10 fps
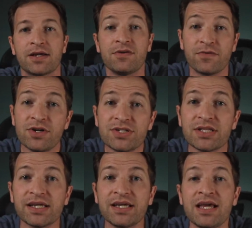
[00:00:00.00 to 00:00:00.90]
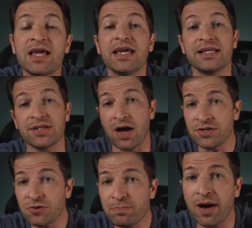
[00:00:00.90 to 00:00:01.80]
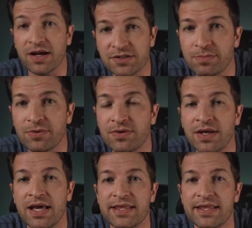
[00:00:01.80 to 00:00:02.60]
Conversely, it's also possible